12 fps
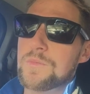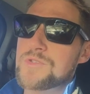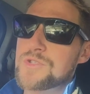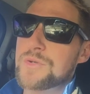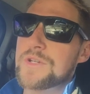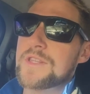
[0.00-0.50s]

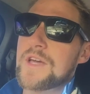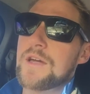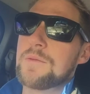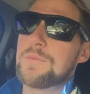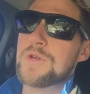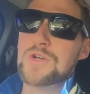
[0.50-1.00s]
doing
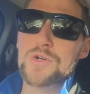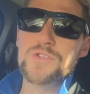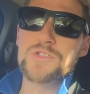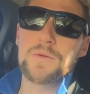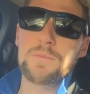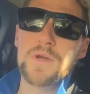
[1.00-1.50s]
that
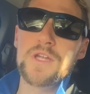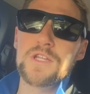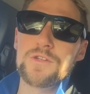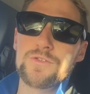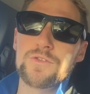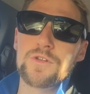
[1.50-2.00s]
because I'm
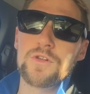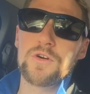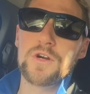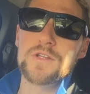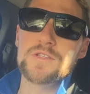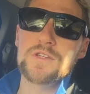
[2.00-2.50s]
meeting new
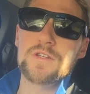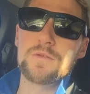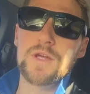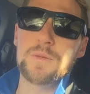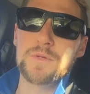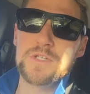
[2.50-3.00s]
clients and
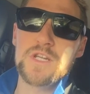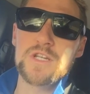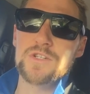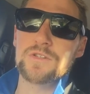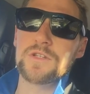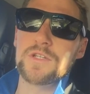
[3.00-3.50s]

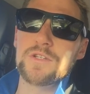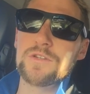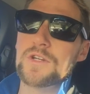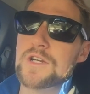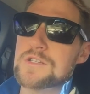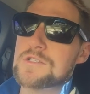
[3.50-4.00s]
potentially new
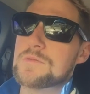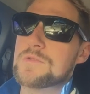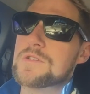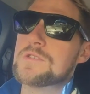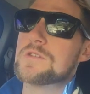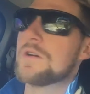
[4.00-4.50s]

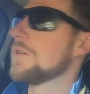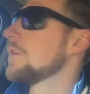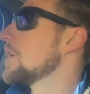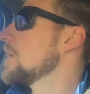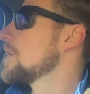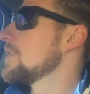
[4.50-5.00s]
customers. So
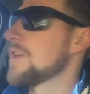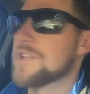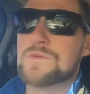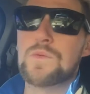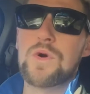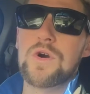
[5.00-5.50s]

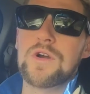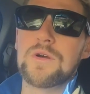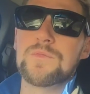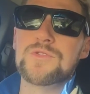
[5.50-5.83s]
that's why I'm